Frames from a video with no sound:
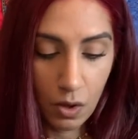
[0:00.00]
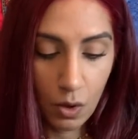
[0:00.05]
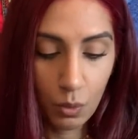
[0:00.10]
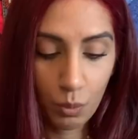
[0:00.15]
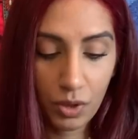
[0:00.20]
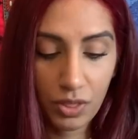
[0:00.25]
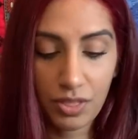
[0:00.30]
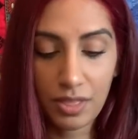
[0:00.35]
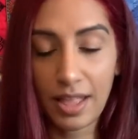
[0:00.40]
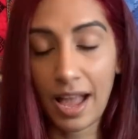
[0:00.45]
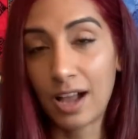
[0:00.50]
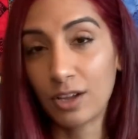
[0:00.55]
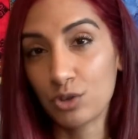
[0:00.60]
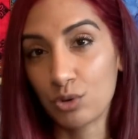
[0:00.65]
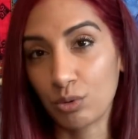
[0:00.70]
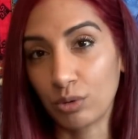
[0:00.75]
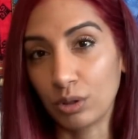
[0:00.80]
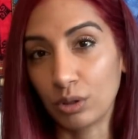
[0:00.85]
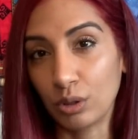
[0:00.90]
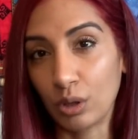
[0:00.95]
with
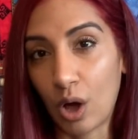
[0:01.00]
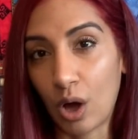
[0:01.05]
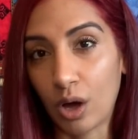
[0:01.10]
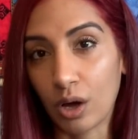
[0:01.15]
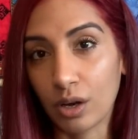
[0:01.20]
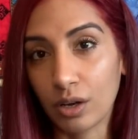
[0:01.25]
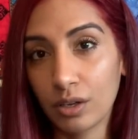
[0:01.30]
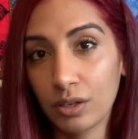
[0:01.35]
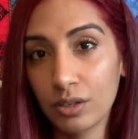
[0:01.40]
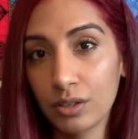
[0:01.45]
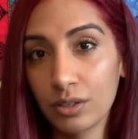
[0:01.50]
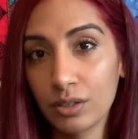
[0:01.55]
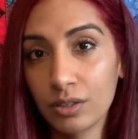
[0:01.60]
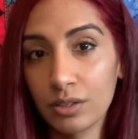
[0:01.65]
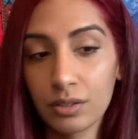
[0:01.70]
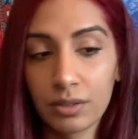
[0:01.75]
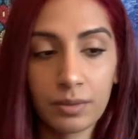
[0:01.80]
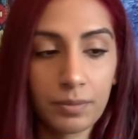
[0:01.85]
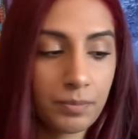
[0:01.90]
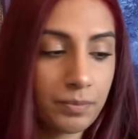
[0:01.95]
natural law.
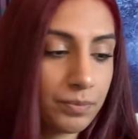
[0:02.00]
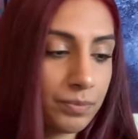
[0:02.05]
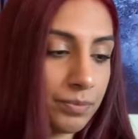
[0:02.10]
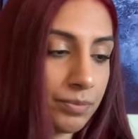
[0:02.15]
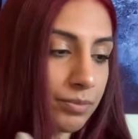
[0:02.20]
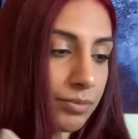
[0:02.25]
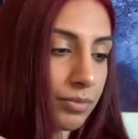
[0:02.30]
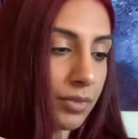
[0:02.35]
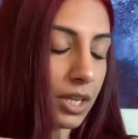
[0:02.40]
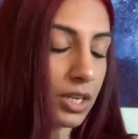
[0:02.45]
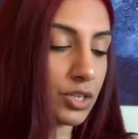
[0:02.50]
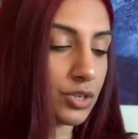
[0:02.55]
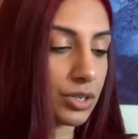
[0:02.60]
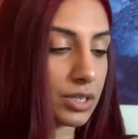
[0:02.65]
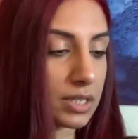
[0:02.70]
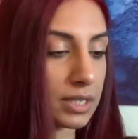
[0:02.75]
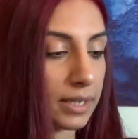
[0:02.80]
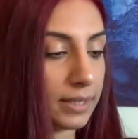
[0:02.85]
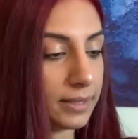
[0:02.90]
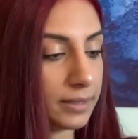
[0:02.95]

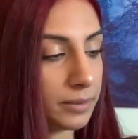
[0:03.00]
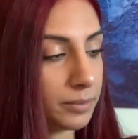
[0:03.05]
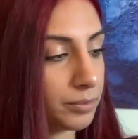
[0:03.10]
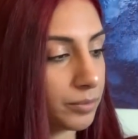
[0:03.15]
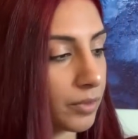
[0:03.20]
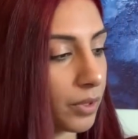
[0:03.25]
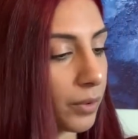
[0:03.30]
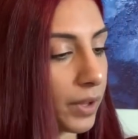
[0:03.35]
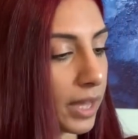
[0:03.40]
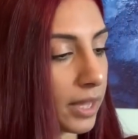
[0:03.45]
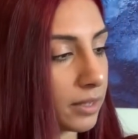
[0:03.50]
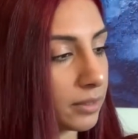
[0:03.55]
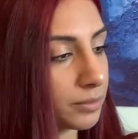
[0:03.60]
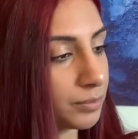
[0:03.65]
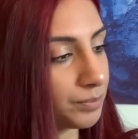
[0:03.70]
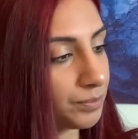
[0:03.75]
Interesting. Okay.